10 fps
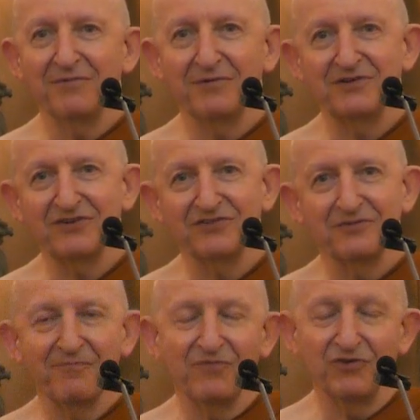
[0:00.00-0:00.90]
but we're
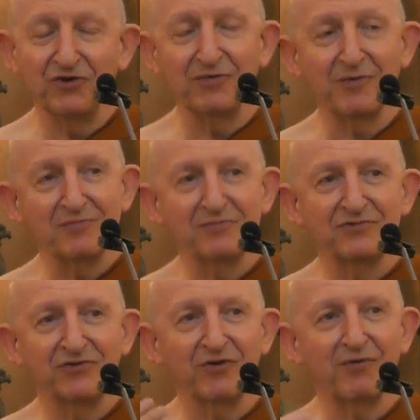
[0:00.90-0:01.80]
just
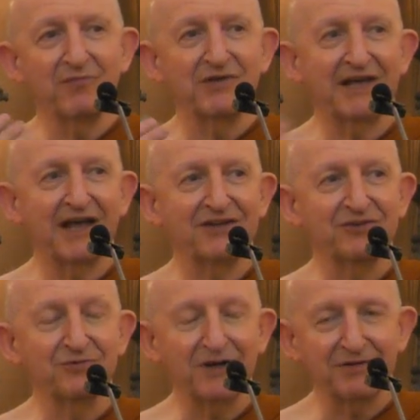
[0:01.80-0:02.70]
doing what we can
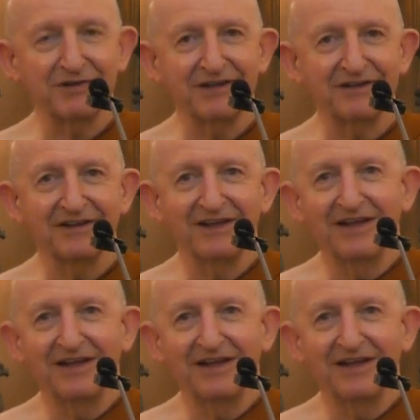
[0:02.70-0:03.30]
to work with it,